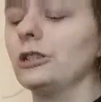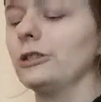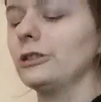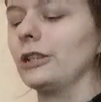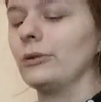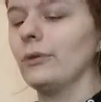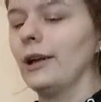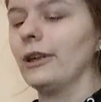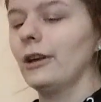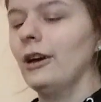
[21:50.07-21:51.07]
It's just,
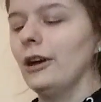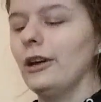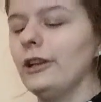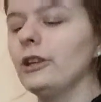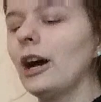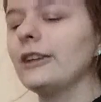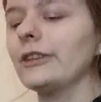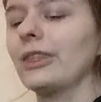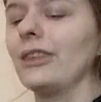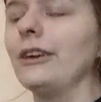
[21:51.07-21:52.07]
like, it's not a
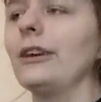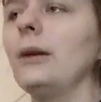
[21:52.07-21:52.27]
thing